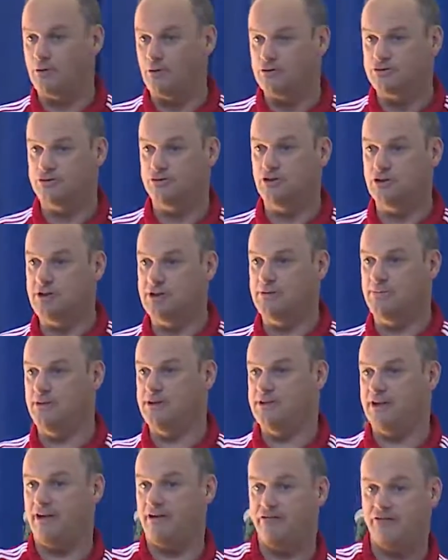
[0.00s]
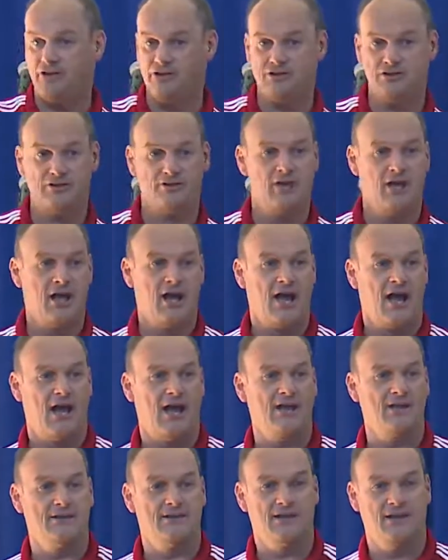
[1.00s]
also a little bit their vision,
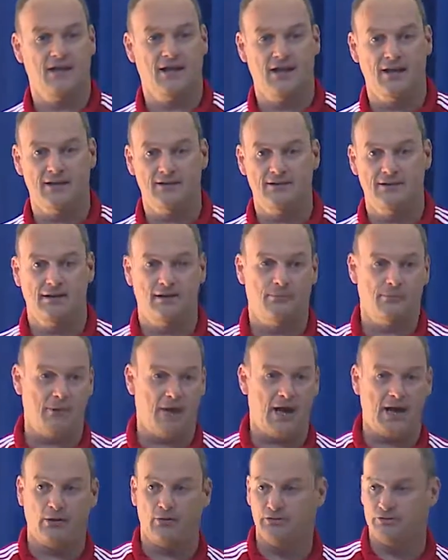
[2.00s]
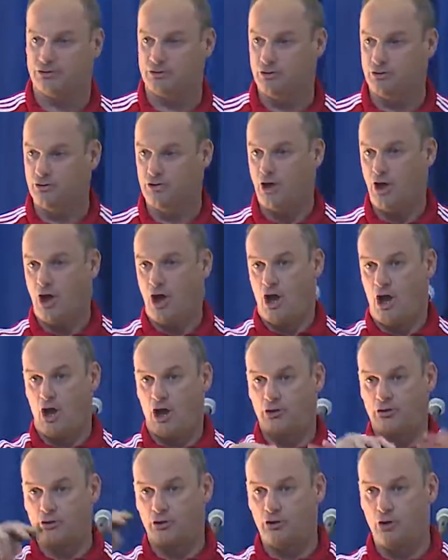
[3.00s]
and they apply also
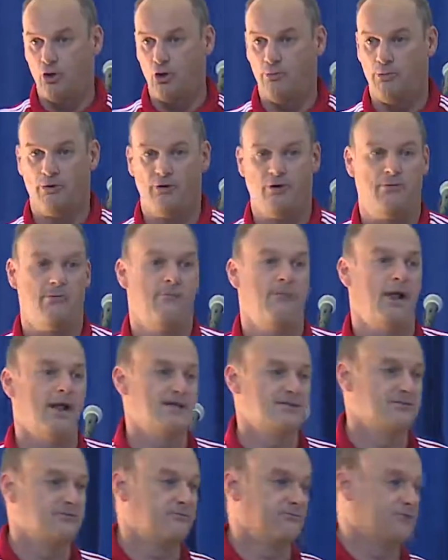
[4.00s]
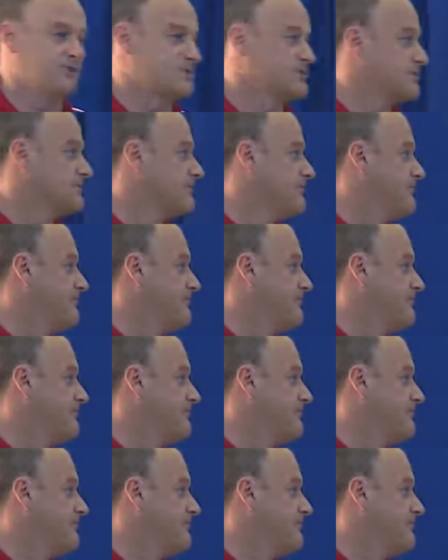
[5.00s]
the global Belgian vision.